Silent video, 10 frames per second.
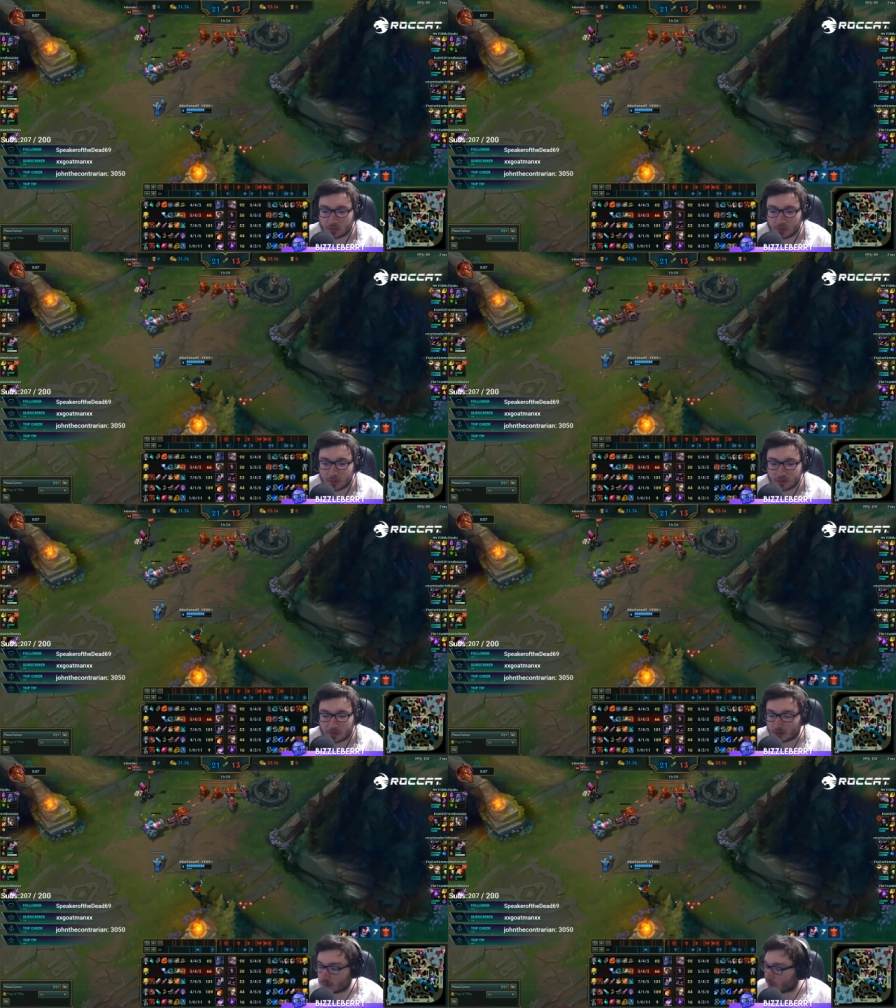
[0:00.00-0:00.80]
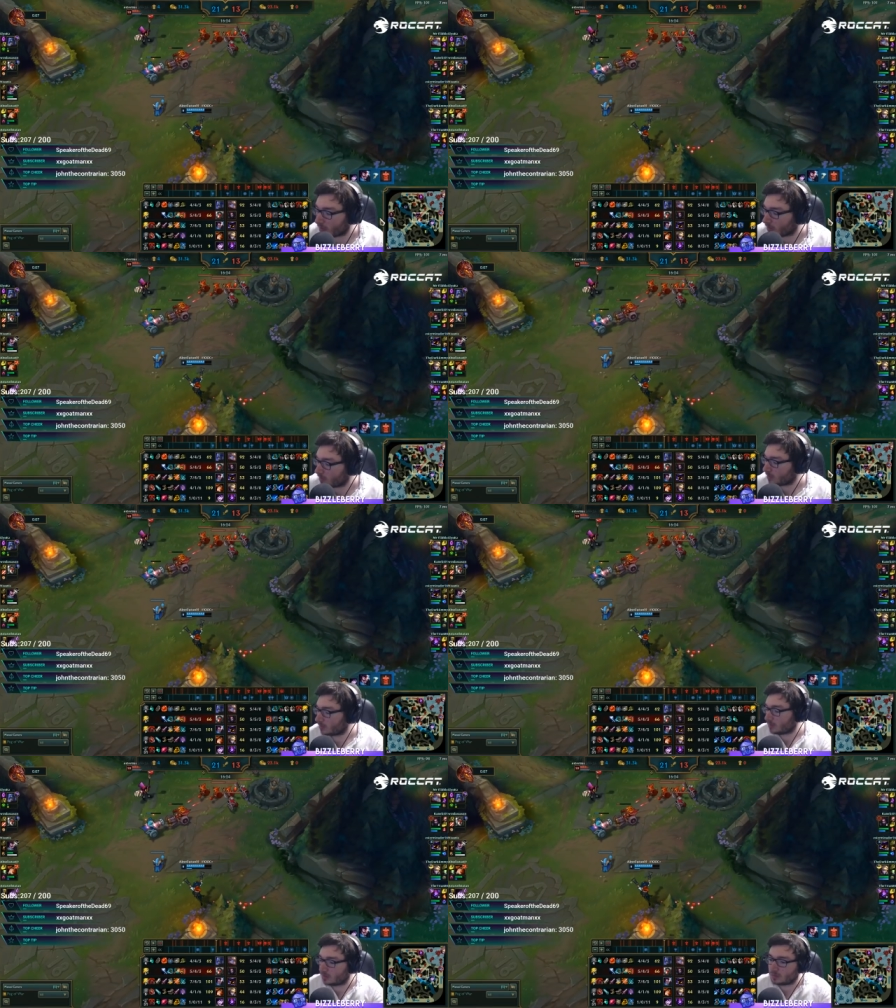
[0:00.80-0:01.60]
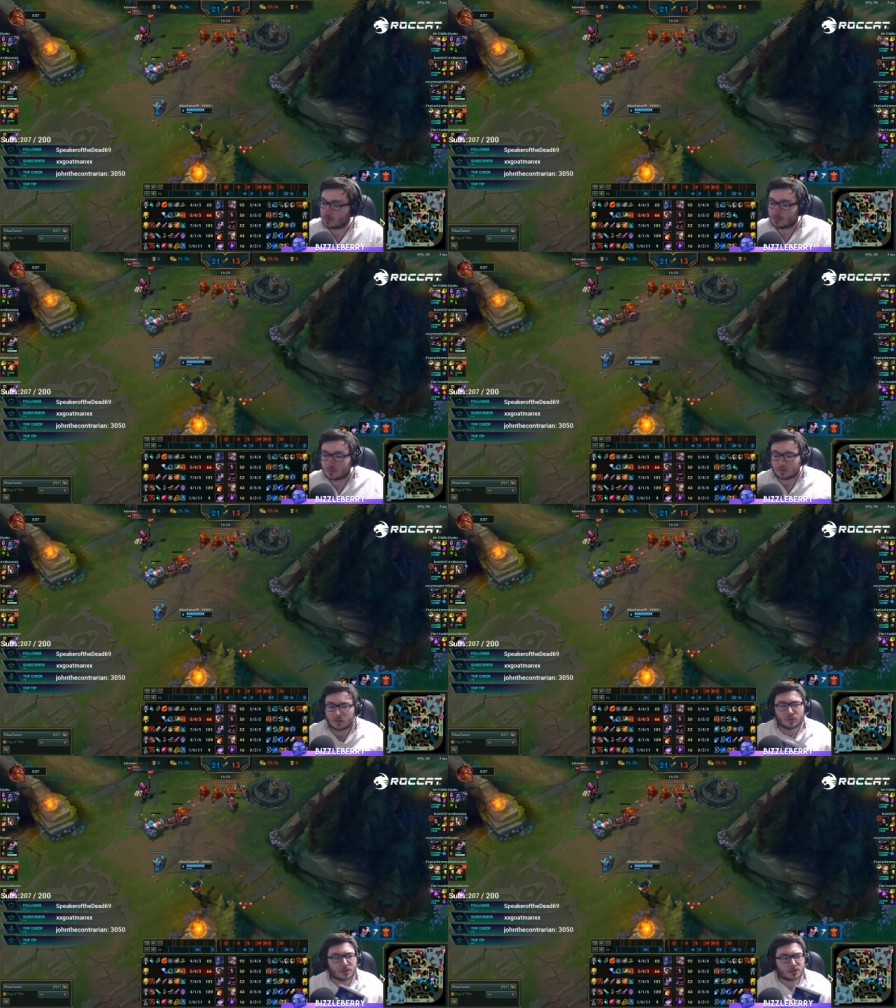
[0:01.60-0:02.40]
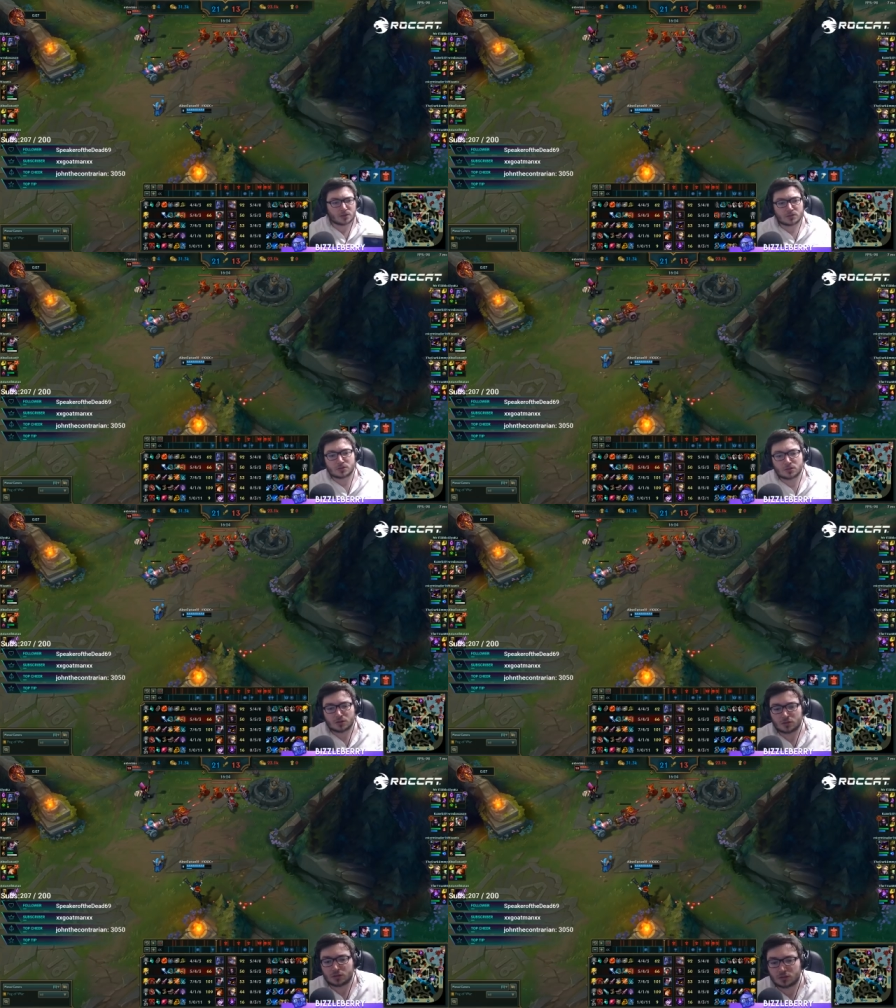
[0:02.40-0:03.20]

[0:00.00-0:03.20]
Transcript: Bit better here as well. That makes sense.